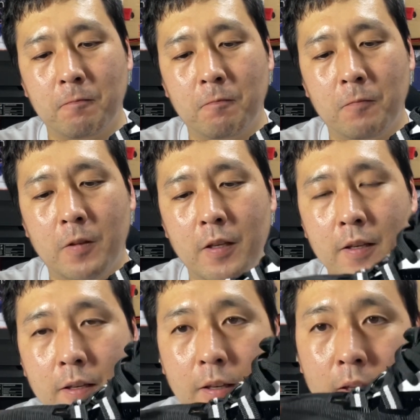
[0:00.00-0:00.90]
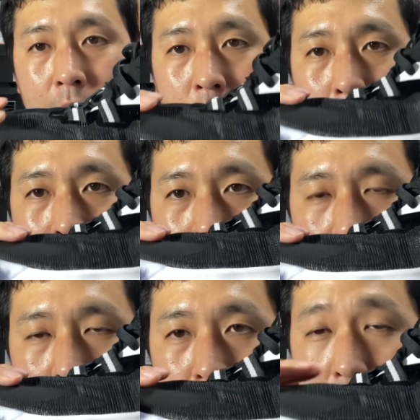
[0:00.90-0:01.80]
The toe box
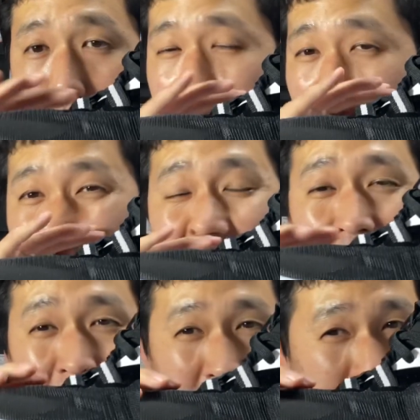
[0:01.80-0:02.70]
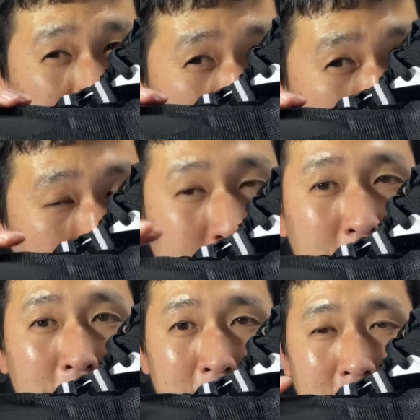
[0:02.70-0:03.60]
area feels like there's a little bit
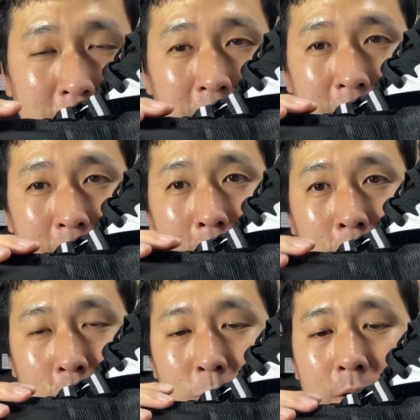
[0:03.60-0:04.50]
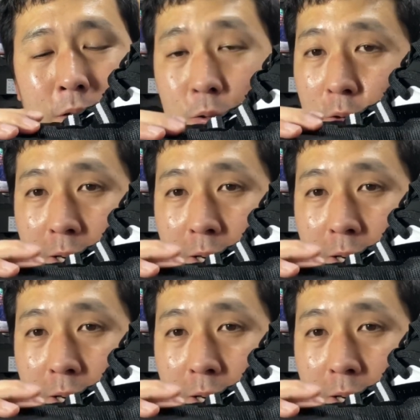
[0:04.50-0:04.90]
of a room there.